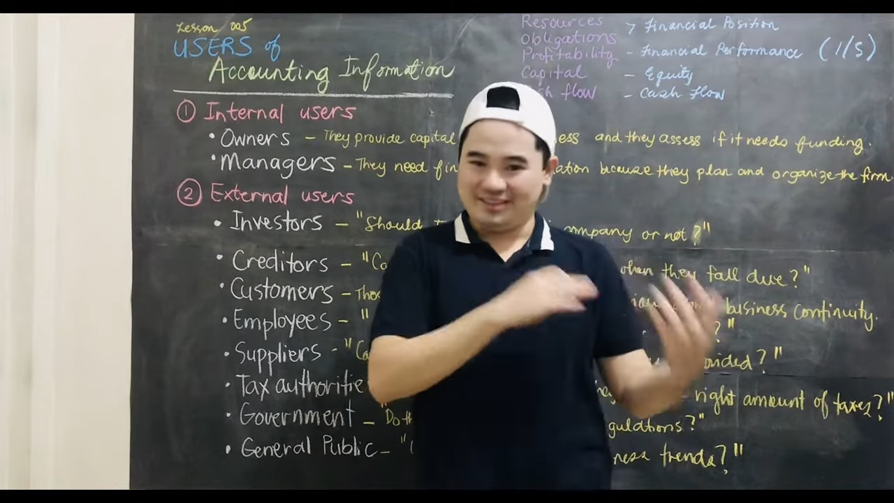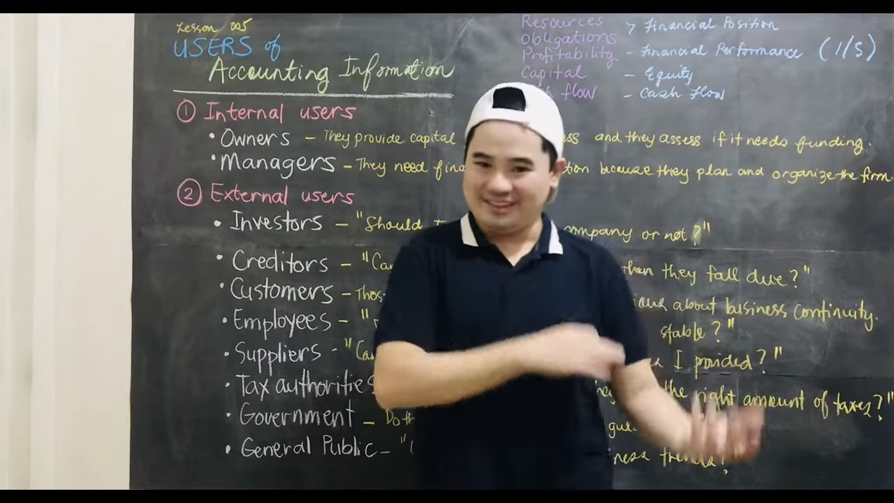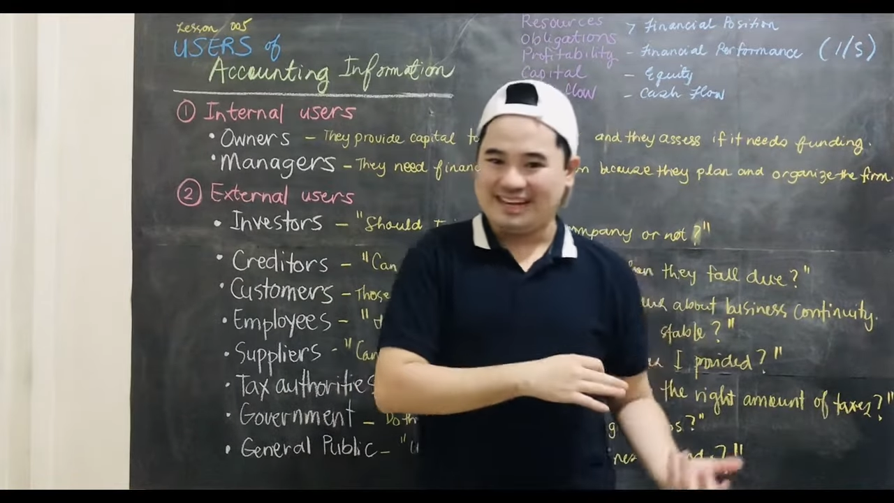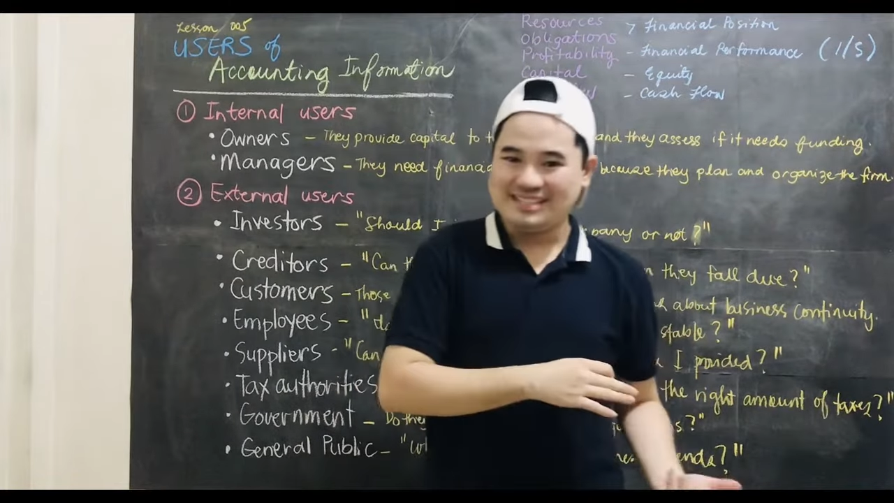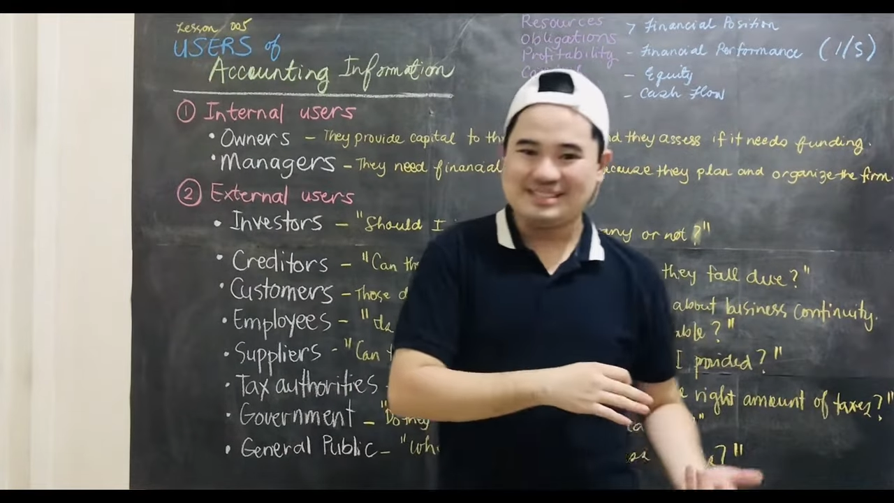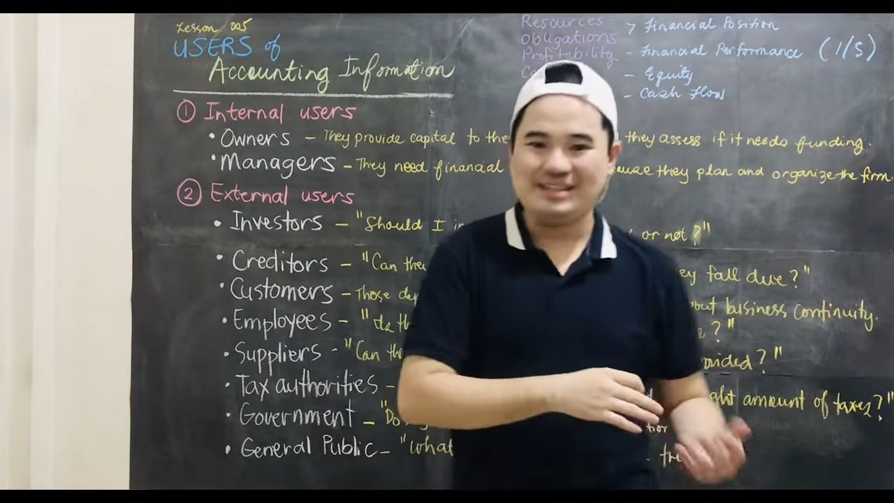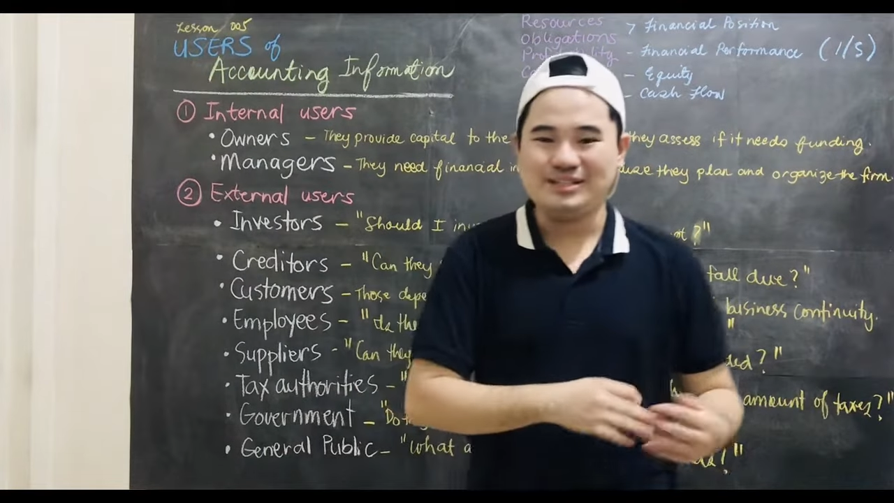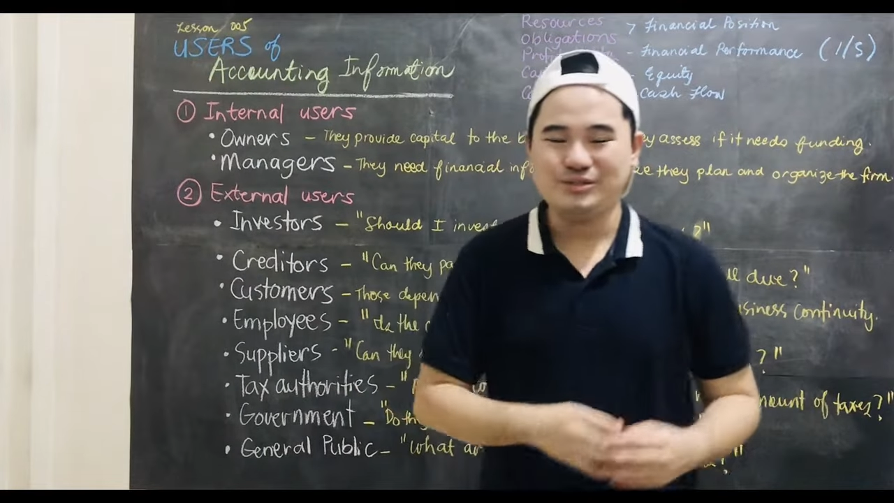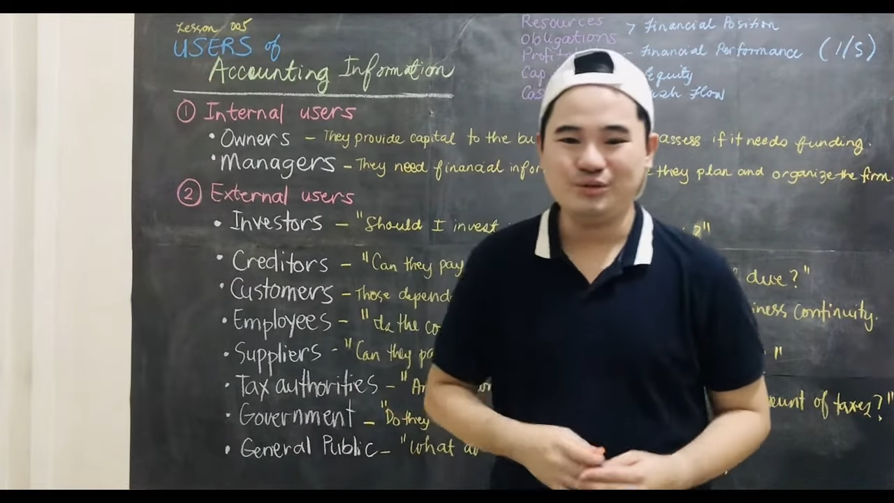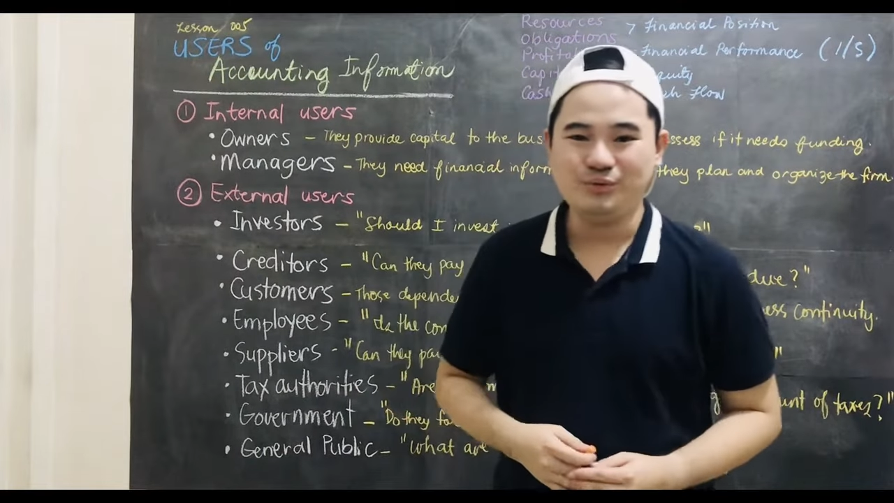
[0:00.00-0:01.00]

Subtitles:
the last lesson,